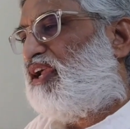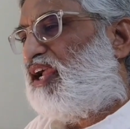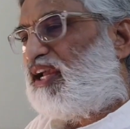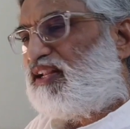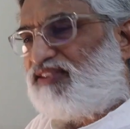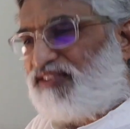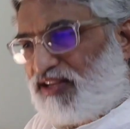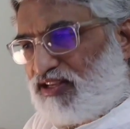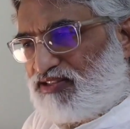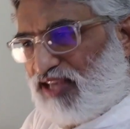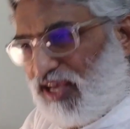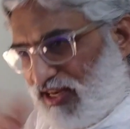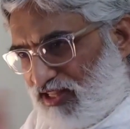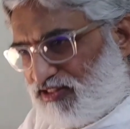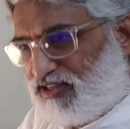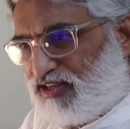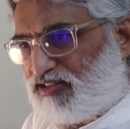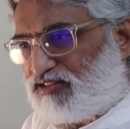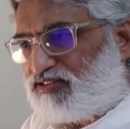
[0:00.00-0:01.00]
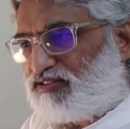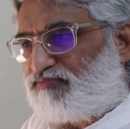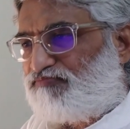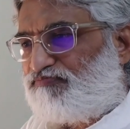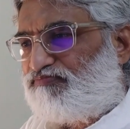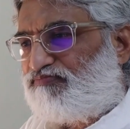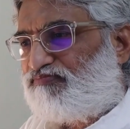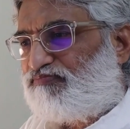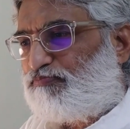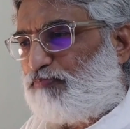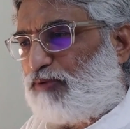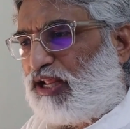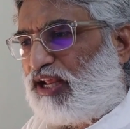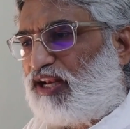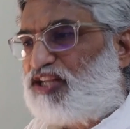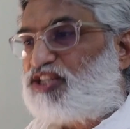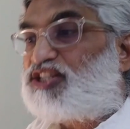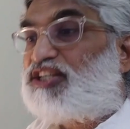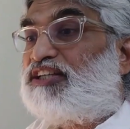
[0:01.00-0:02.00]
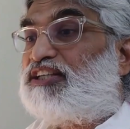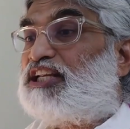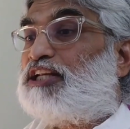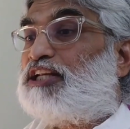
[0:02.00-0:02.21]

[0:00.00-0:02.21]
and there is another playlist